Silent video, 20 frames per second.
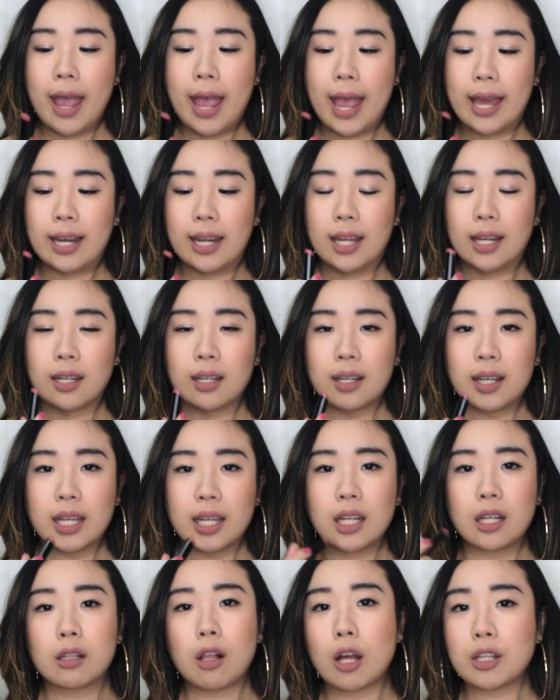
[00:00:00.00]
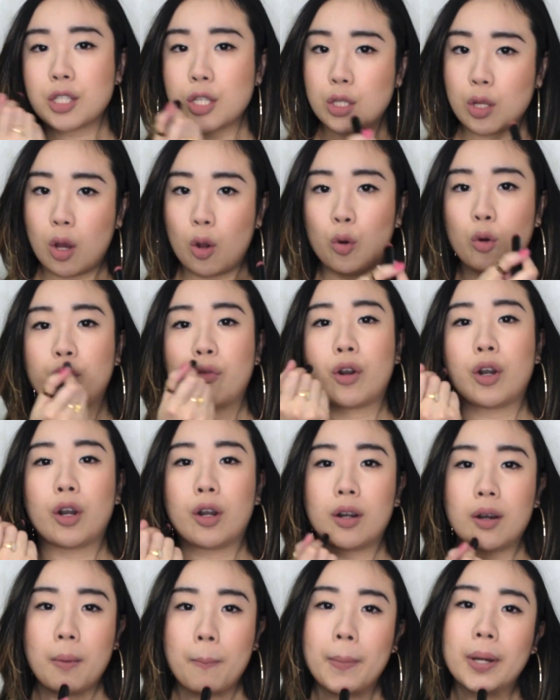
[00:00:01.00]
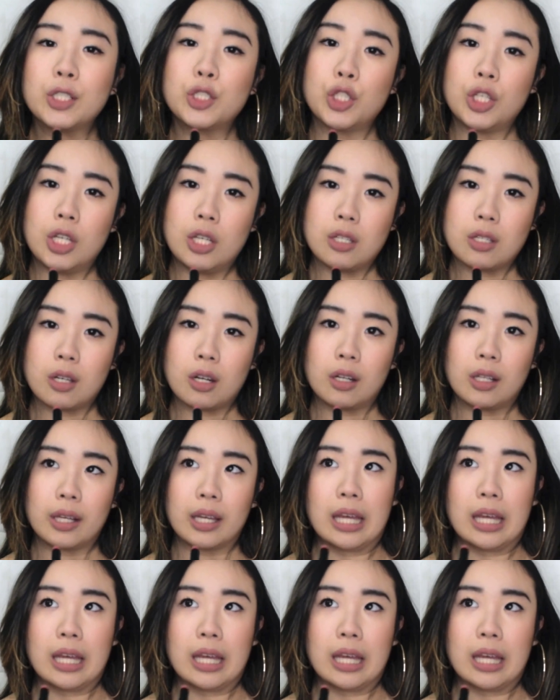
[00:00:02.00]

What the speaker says: and it kind of glosses over much easier.